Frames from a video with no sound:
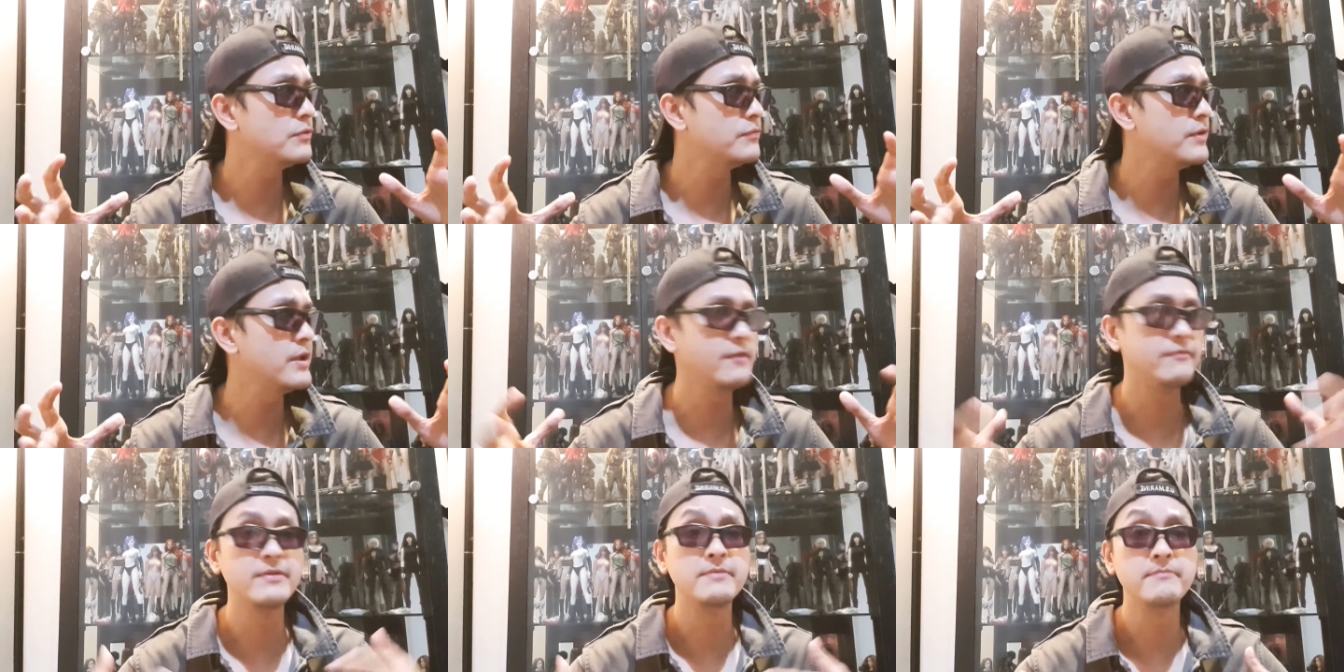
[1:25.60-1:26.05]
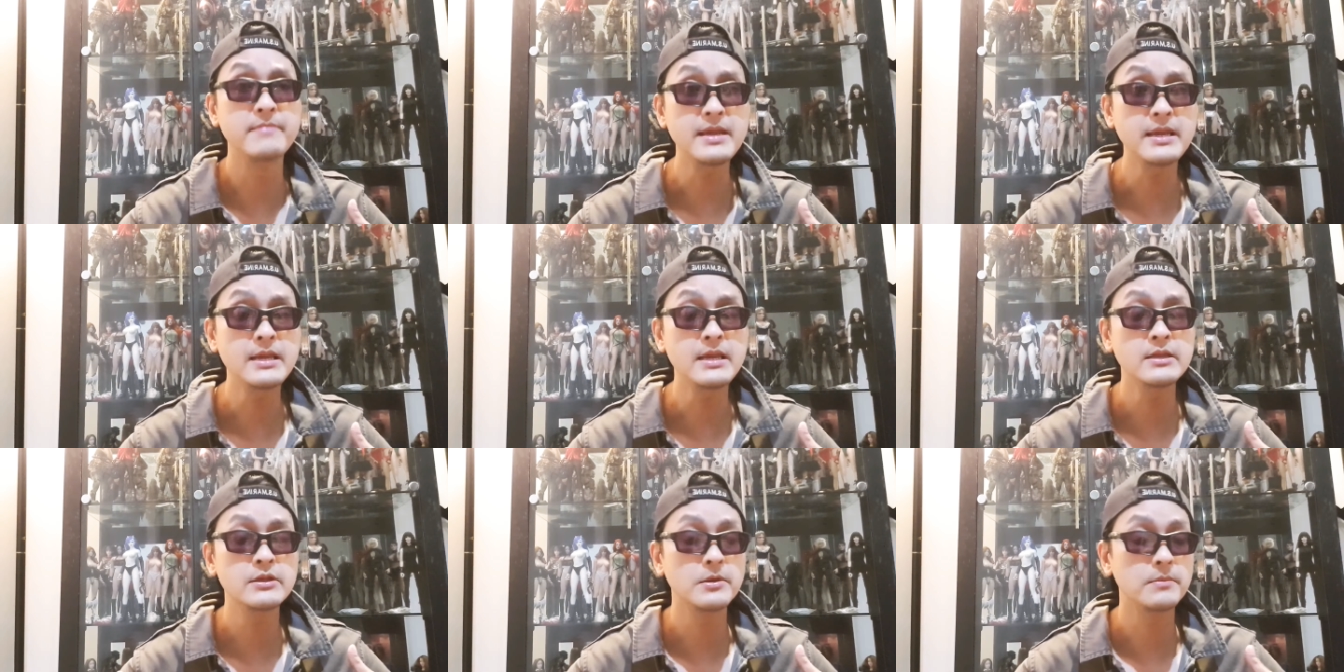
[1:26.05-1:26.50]
even
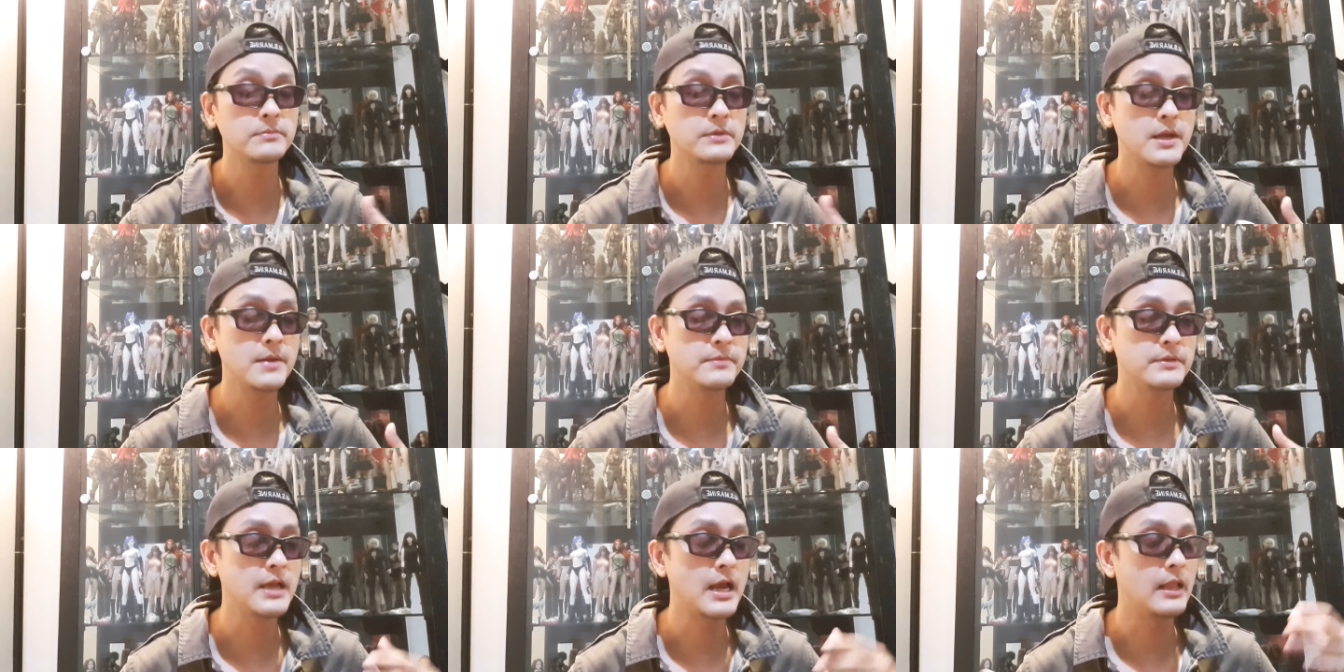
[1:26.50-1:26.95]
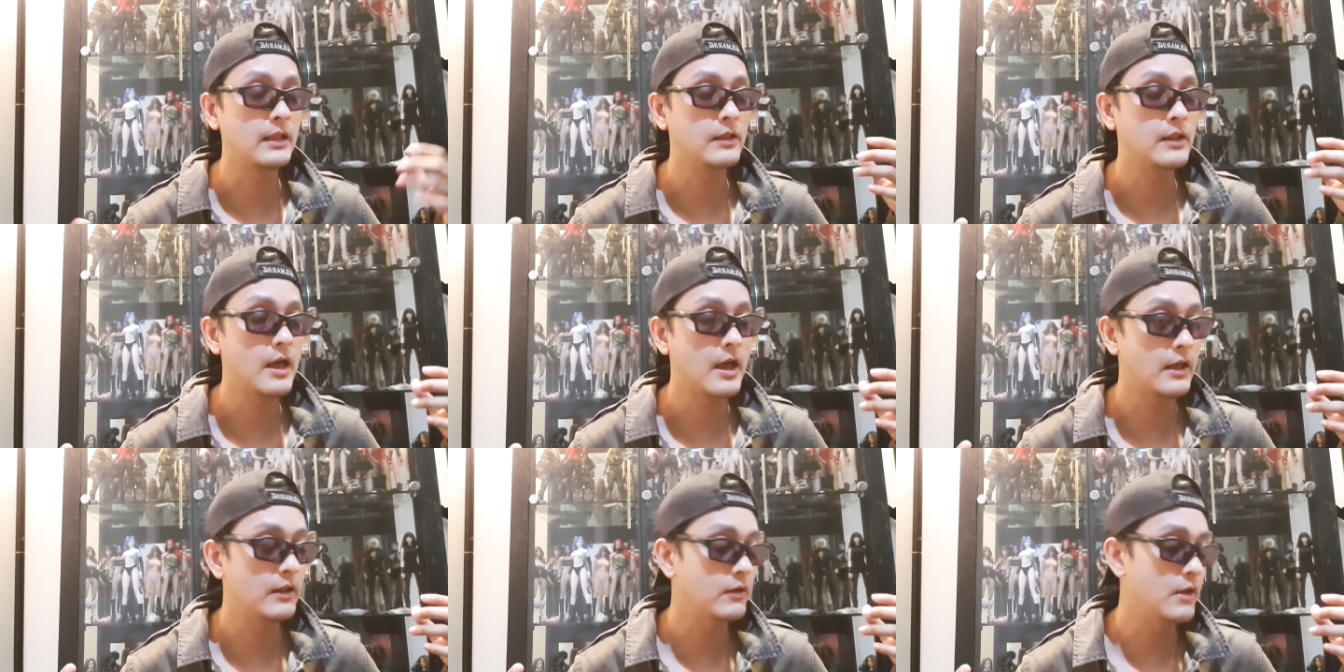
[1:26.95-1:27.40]
me, sometimes I
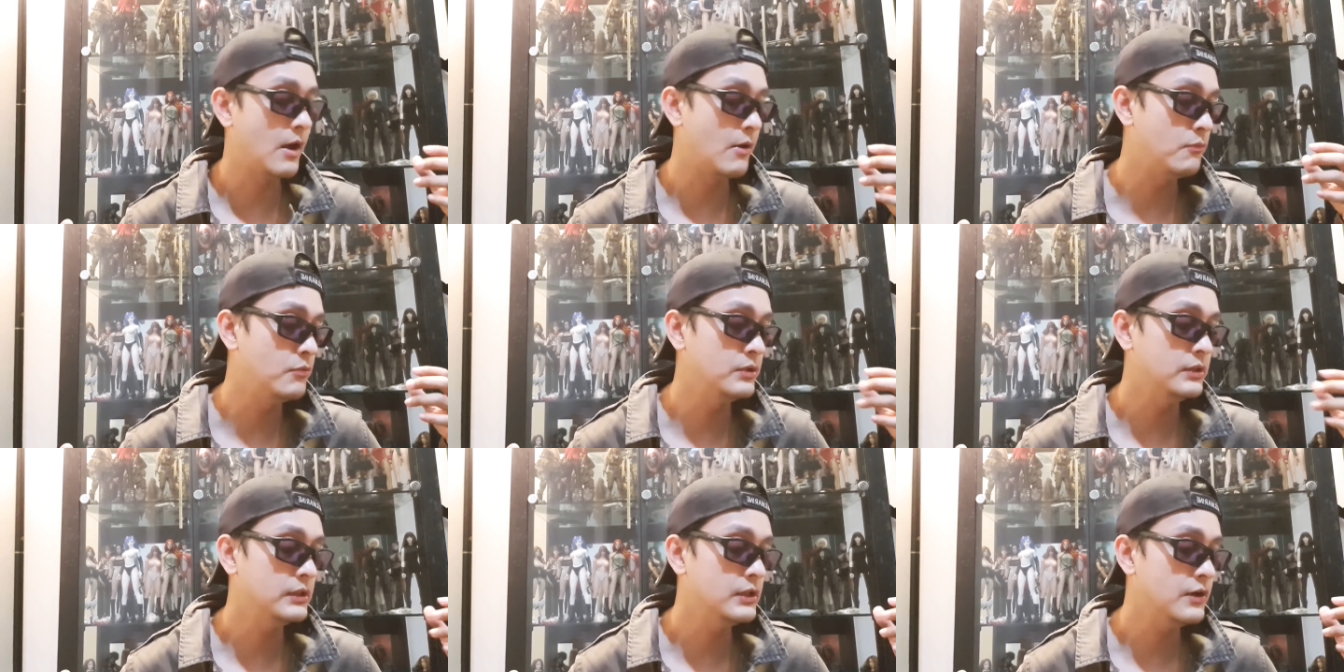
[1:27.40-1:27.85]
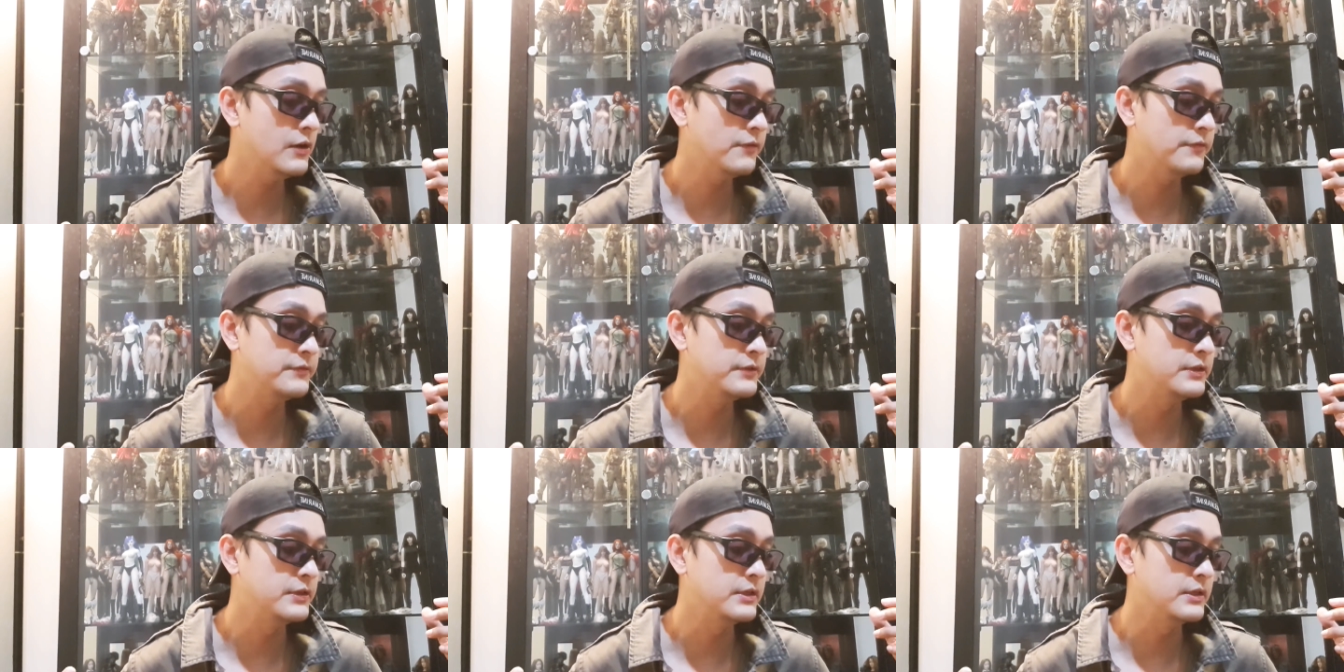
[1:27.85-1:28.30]
would
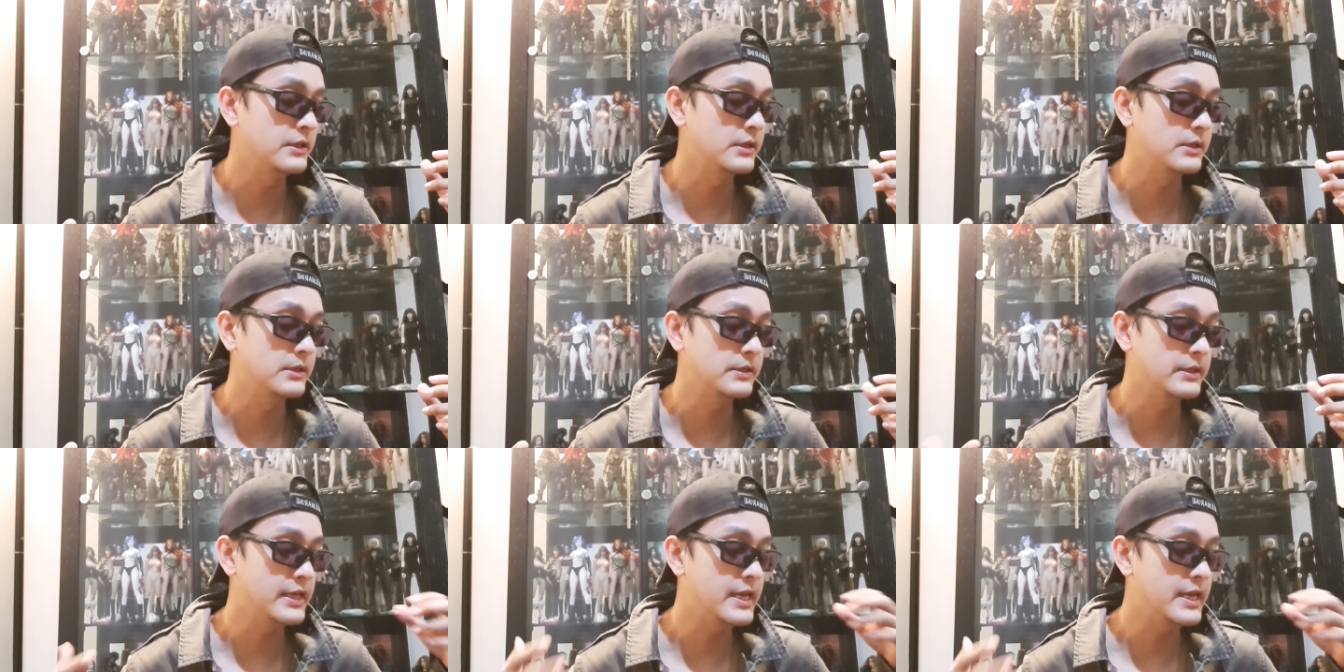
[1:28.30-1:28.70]
love to